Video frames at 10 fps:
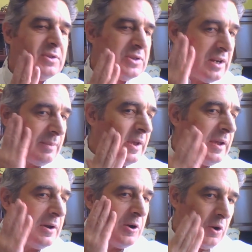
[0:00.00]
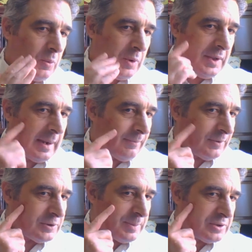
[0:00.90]
is going to be really
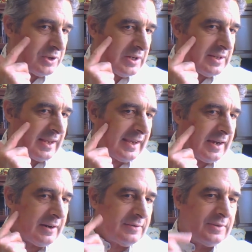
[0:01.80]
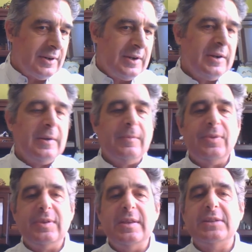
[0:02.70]
helpful, especially to take care of
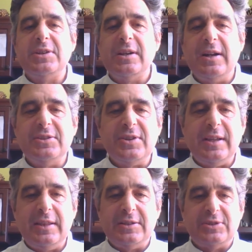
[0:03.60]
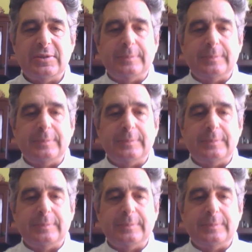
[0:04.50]
nicks and cuts like this.